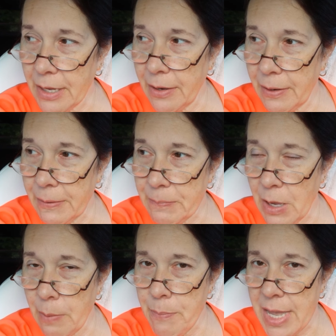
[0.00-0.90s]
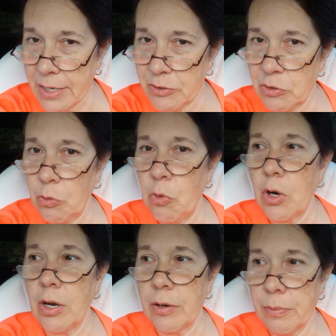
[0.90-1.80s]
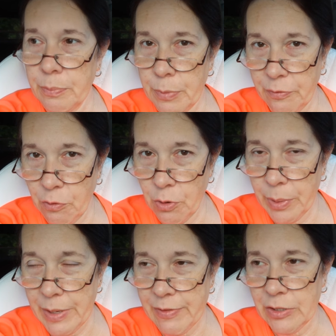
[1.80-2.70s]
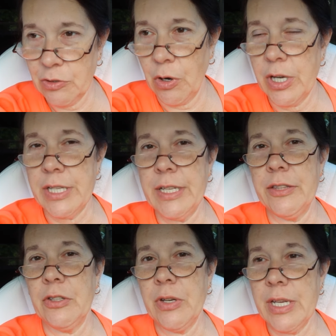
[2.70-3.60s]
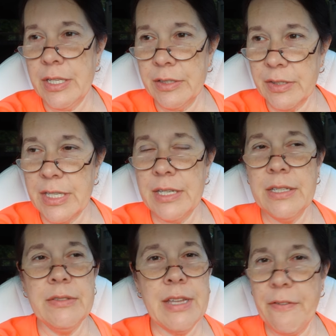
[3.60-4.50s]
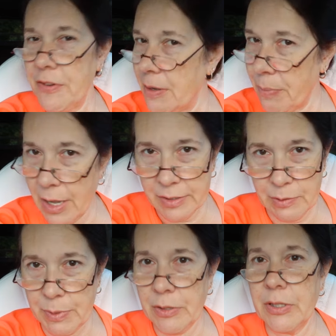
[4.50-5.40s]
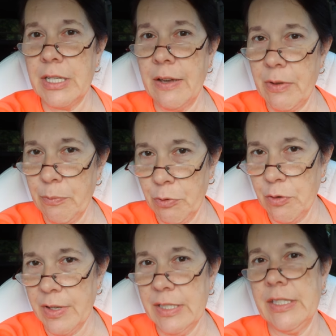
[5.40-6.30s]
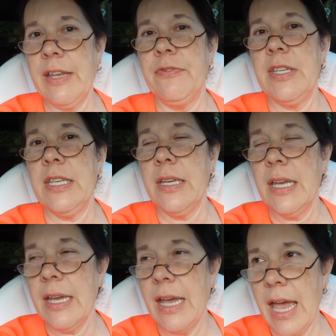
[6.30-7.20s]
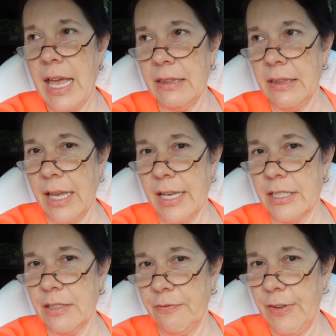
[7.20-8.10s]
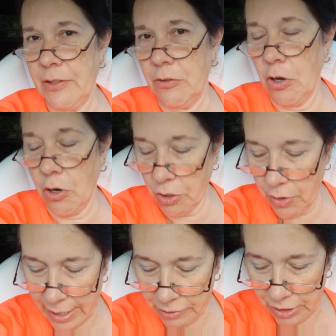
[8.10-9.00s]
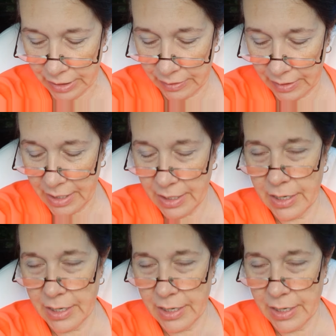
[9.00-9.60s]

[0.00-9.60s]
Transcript: a mix, or before we even started, that there is the definite possibility of improving safety and less fatal car crashes.